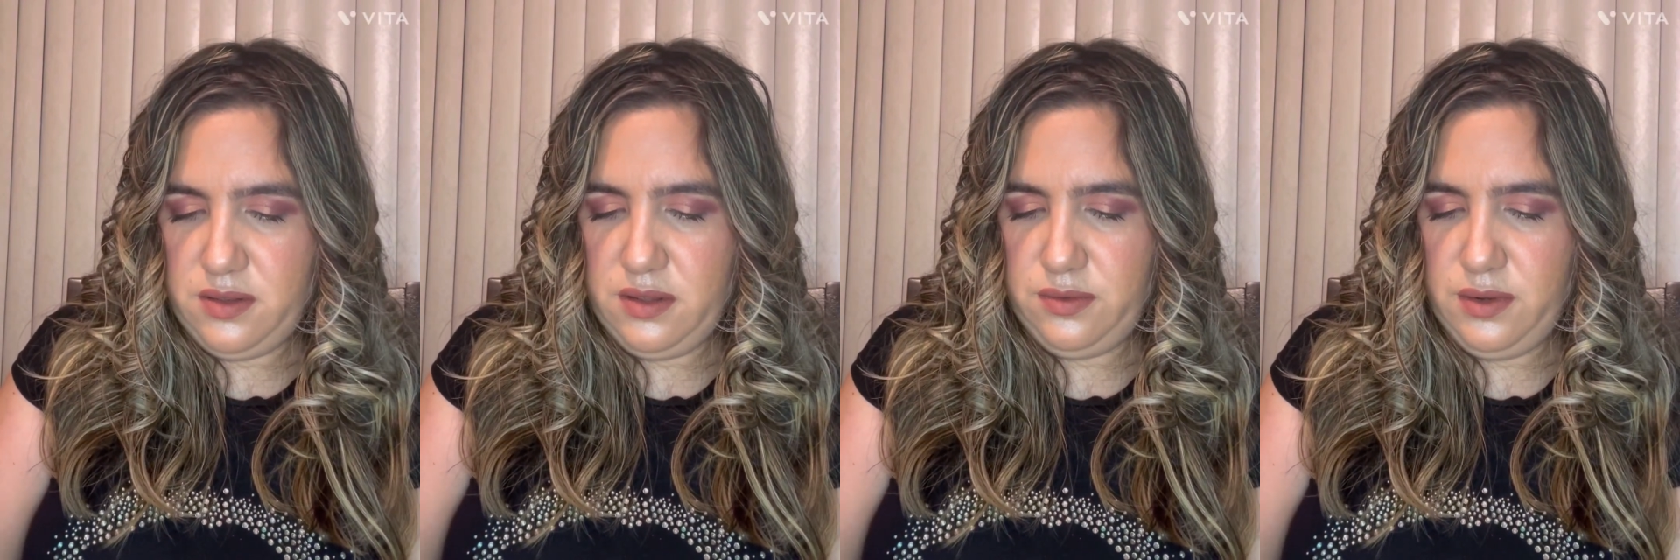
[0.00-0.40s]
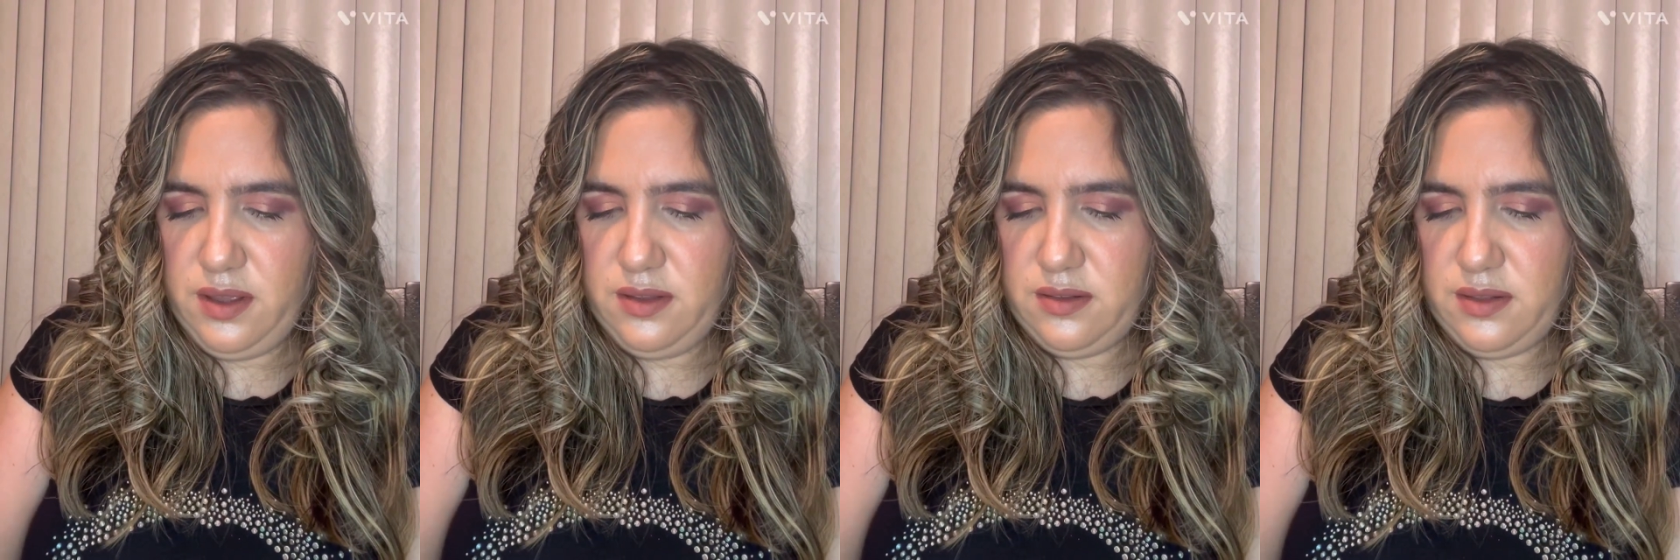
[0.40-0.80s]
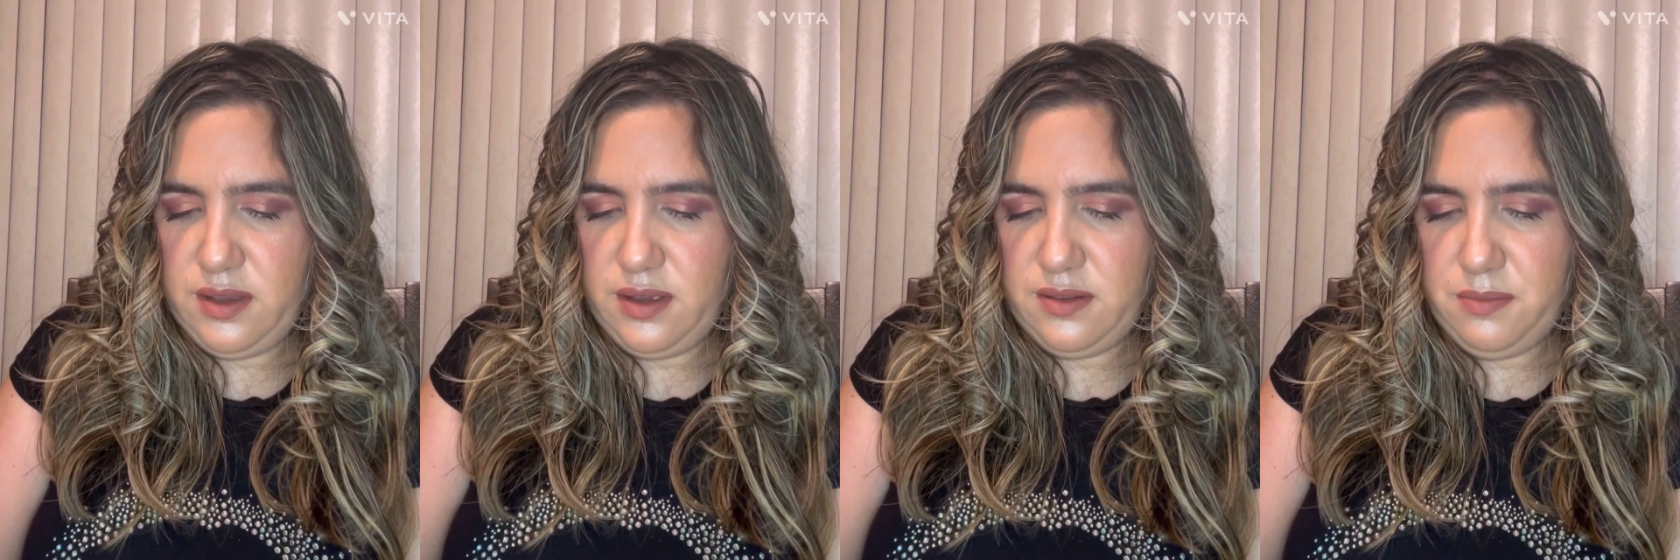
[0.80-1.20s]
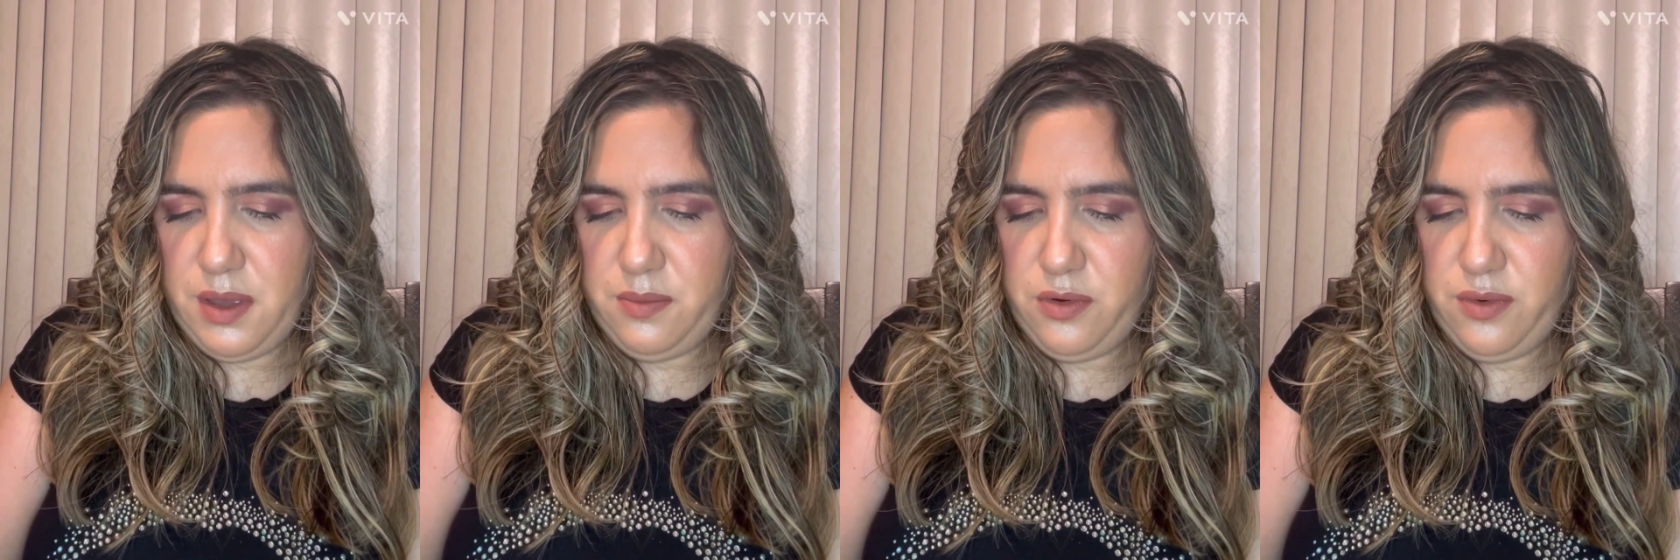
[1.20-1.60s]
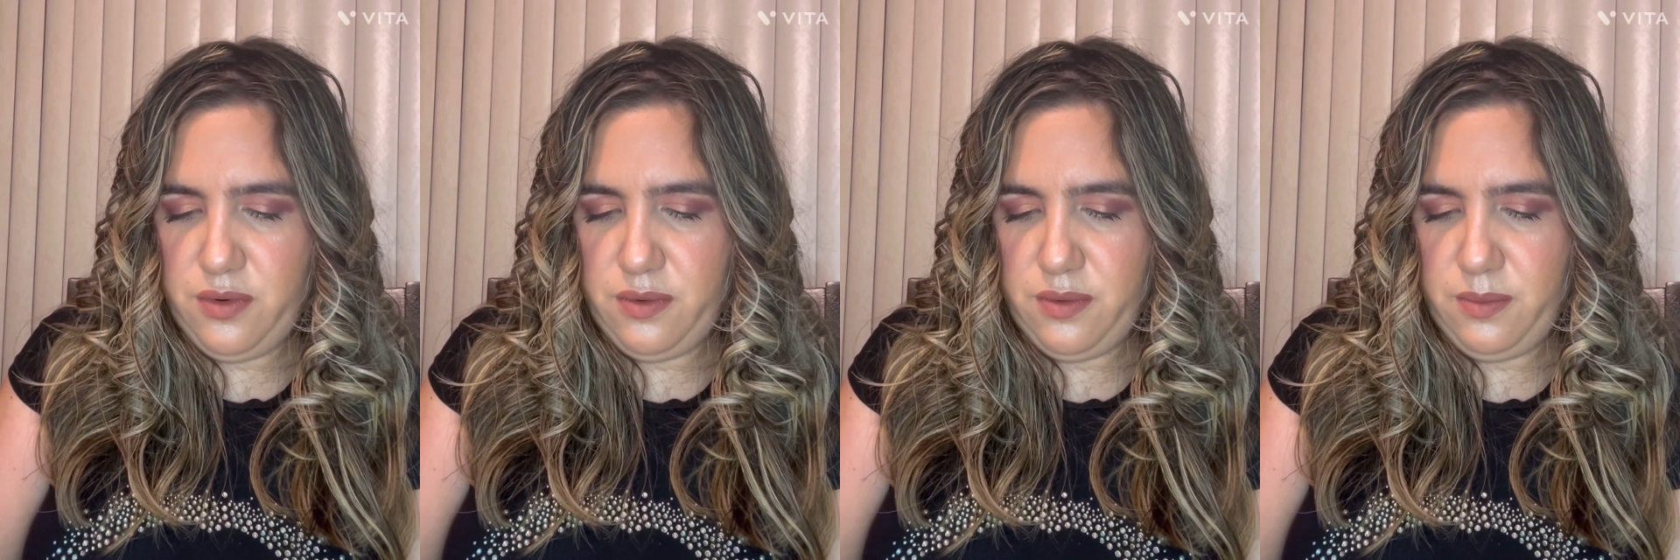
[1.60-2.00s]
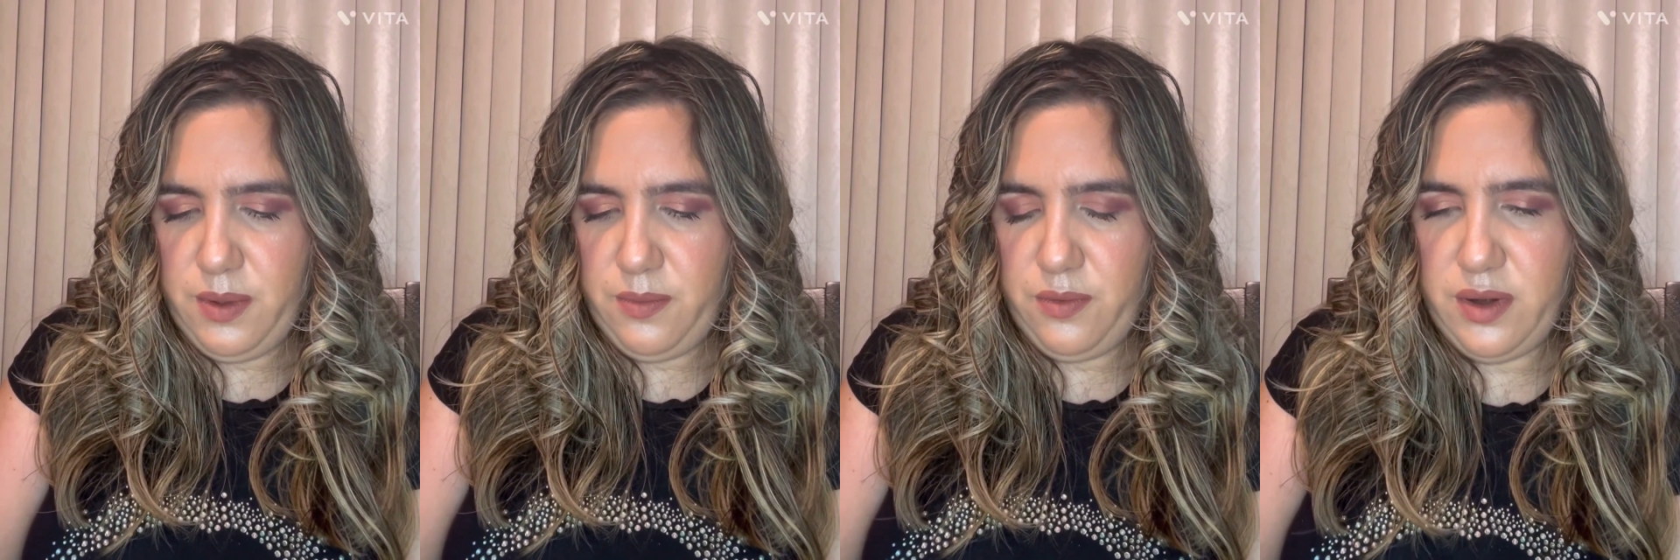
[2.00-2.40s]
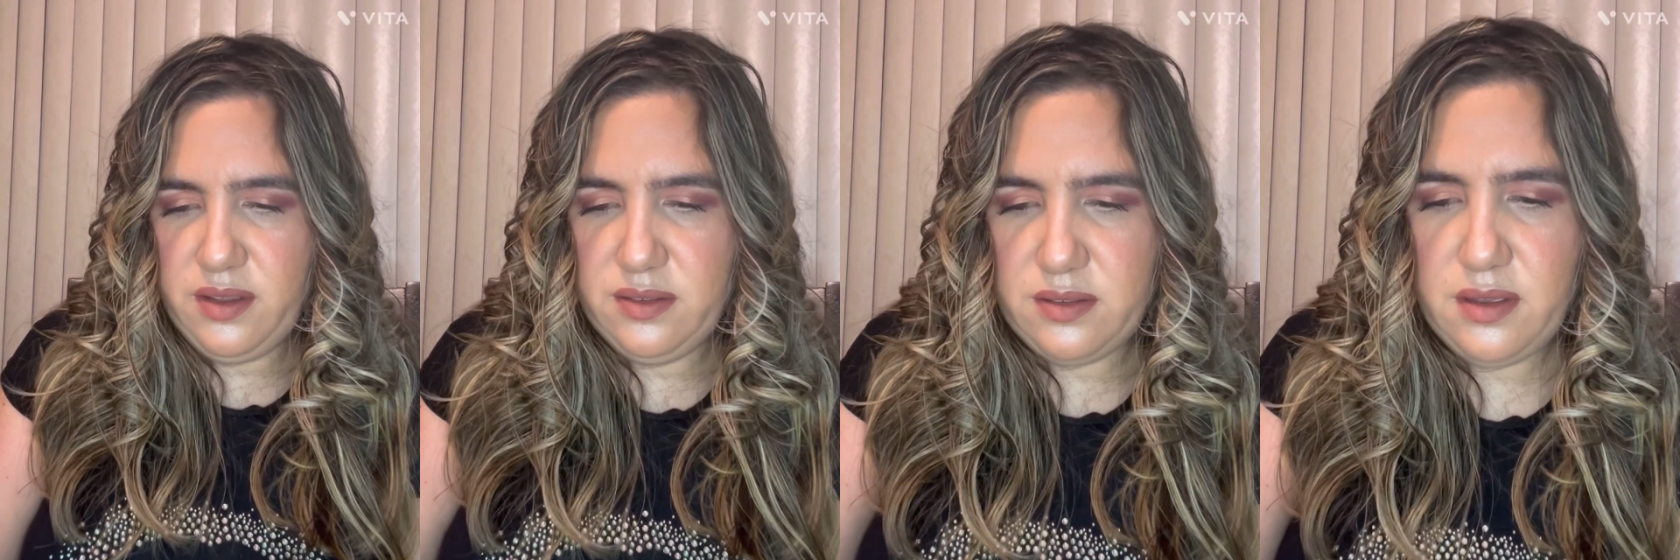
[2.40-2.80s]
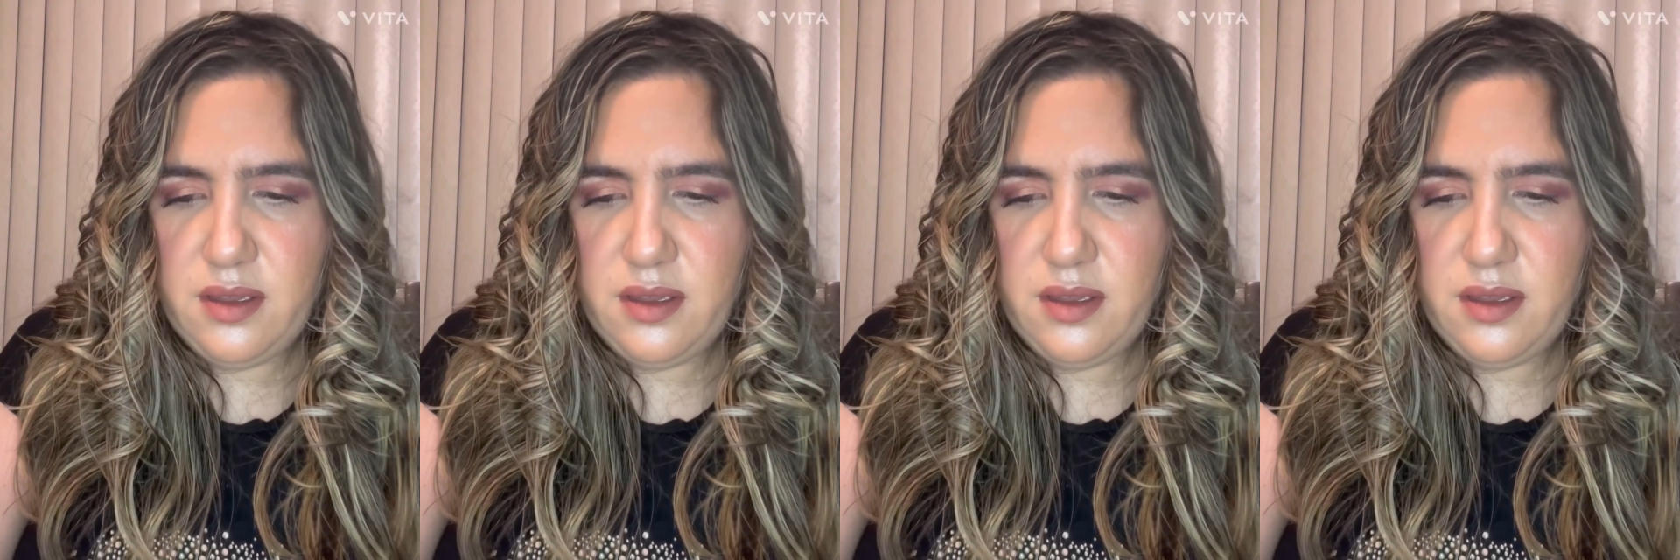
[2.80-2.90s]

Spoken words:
This one has like it's memorized,